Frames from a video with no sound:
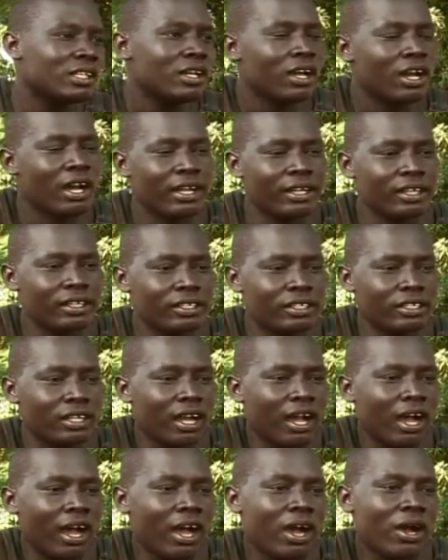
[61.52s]
And
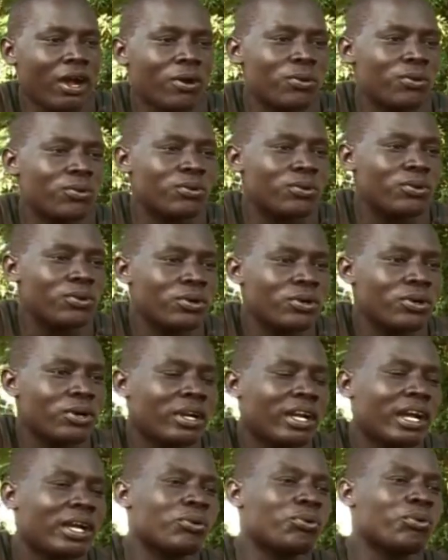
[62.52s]
how
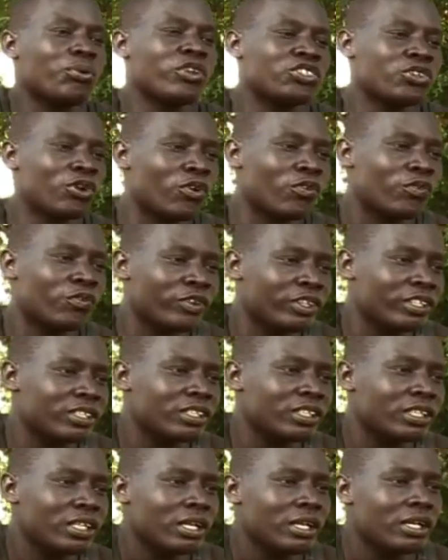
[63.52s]
can we solve it?
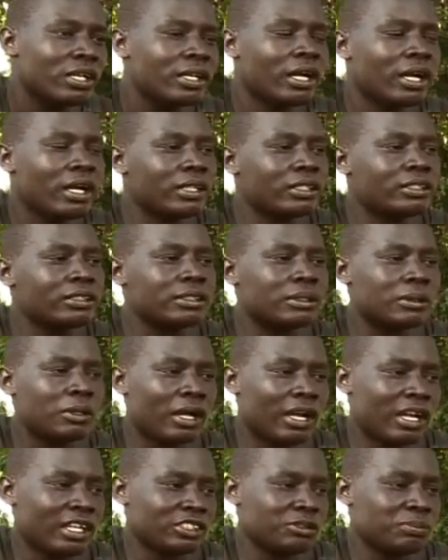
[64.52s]
And
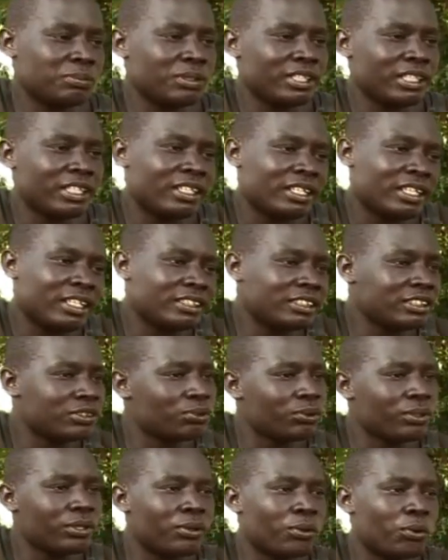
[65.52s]
us being an artist,
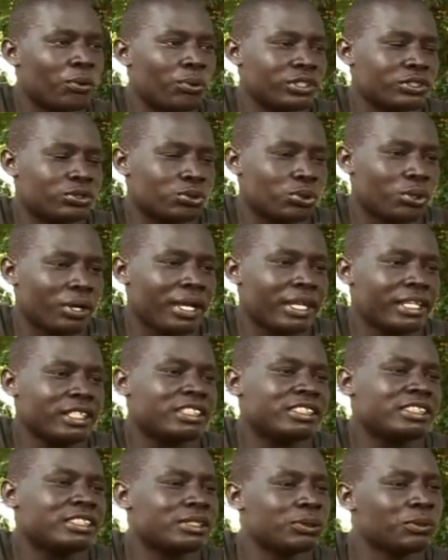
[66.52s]
we tried,
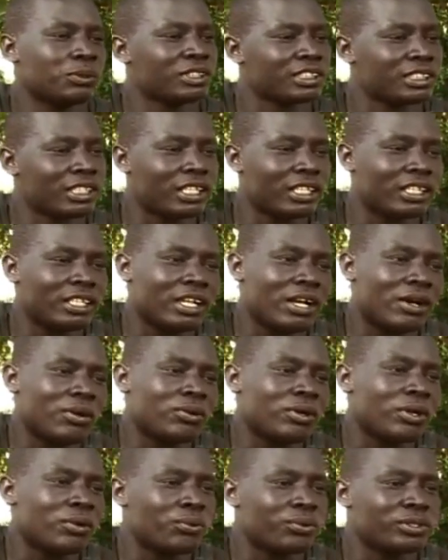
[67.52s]
so we sat
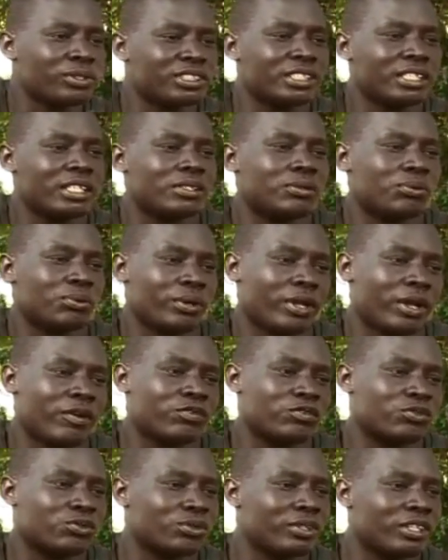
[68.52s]
down and we said we
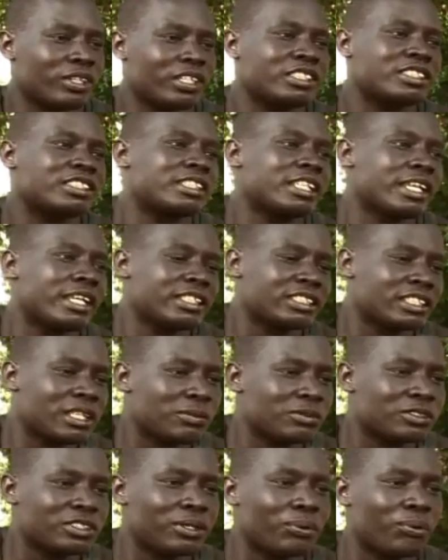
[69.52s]
have to really say
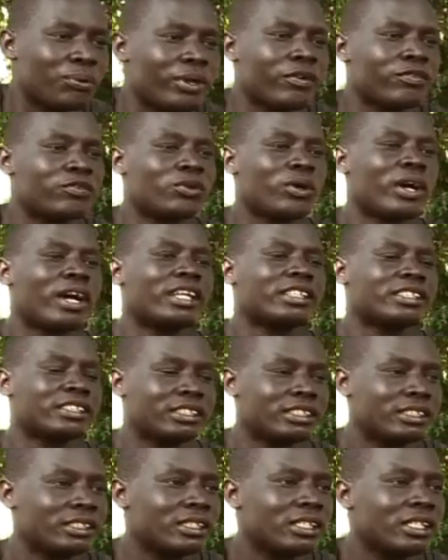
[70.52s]
something. We have to
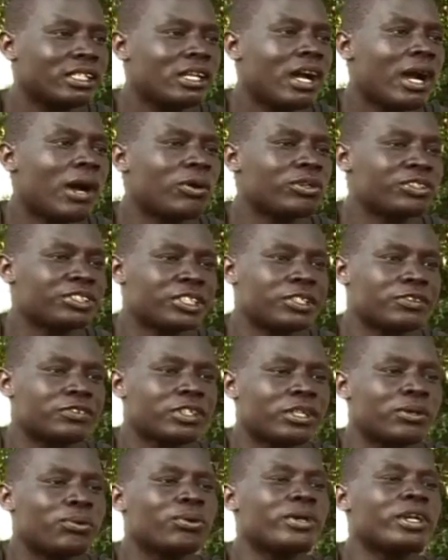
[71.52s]
ask ourselves
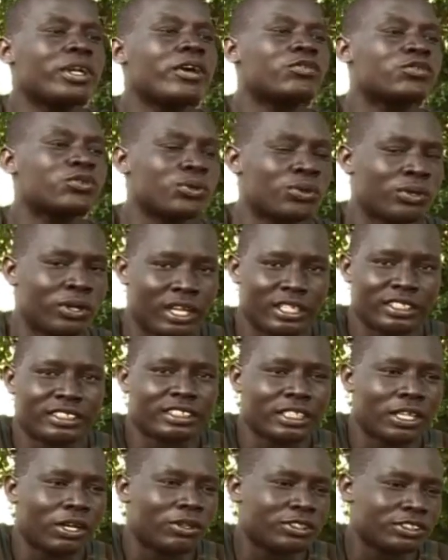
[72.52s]
and we have to
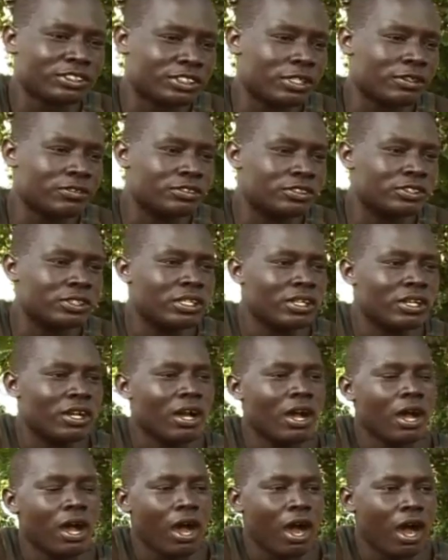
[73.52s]
answer ourselves
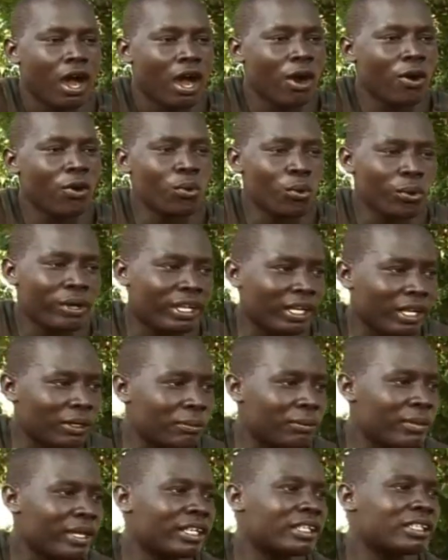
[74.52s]
how we
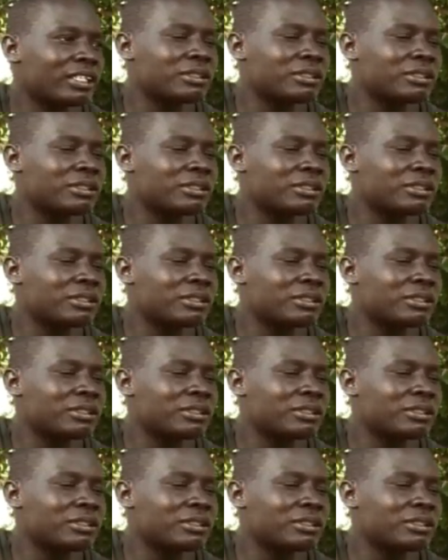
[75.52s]
can make